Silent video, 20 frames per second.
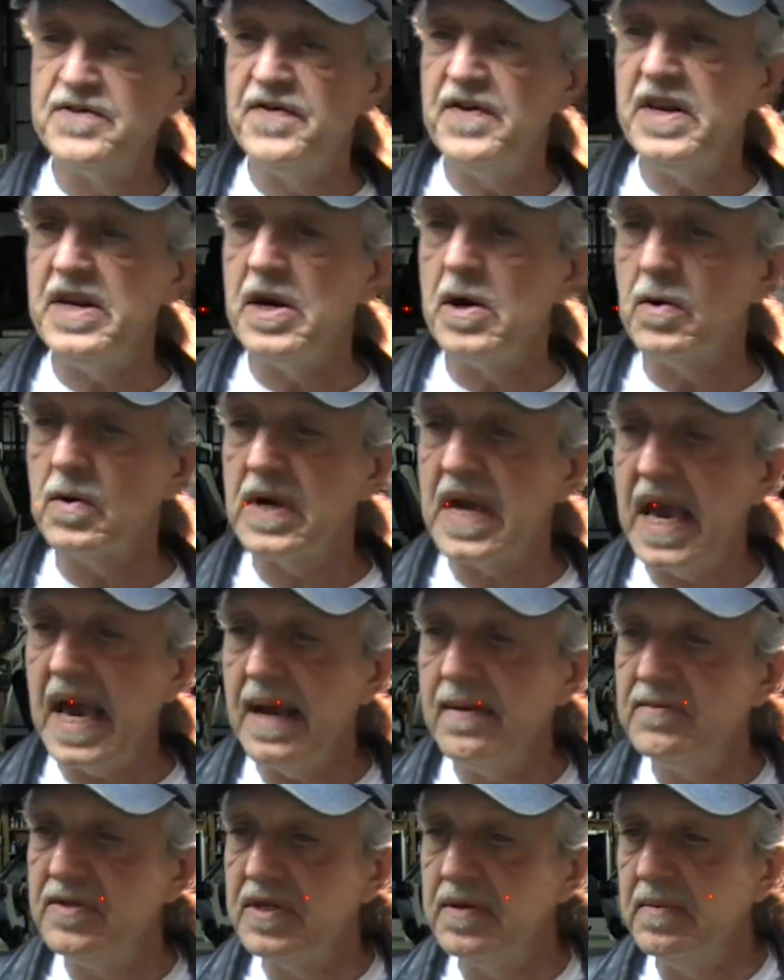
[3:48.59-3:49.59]
video
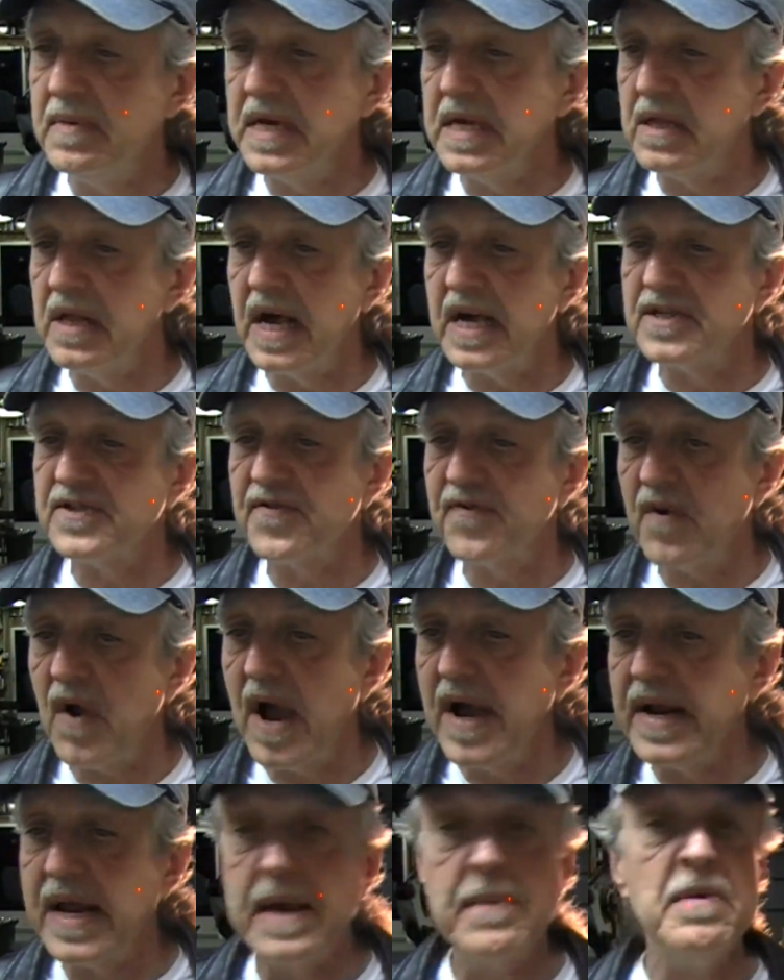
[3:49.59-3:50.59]
came to me last
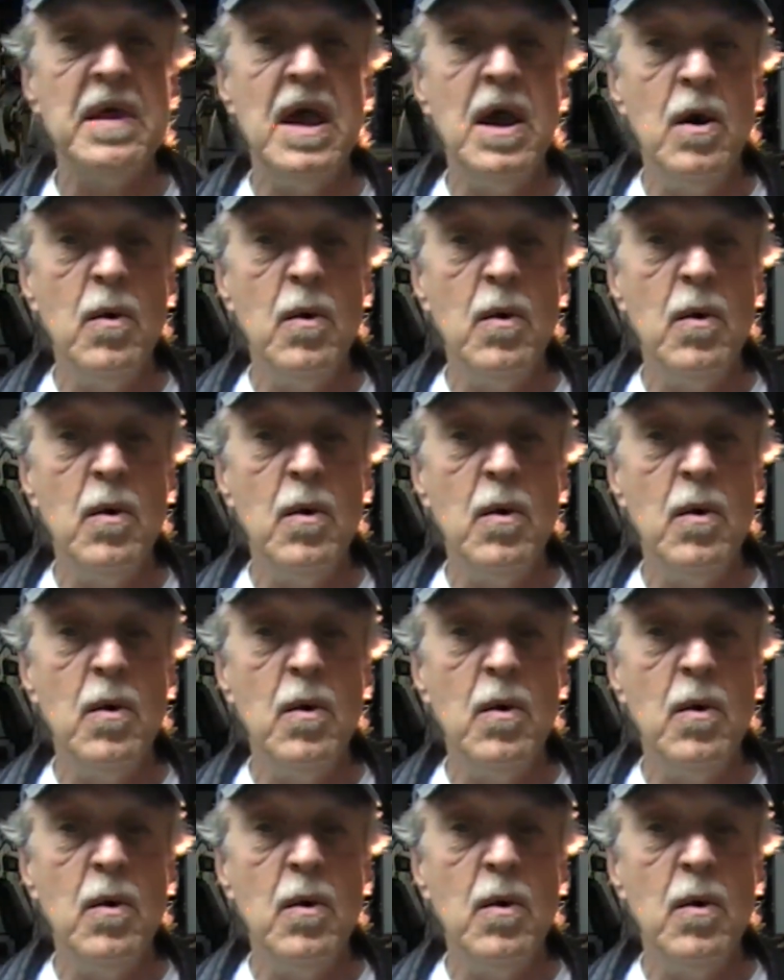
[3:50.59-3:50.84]
Friday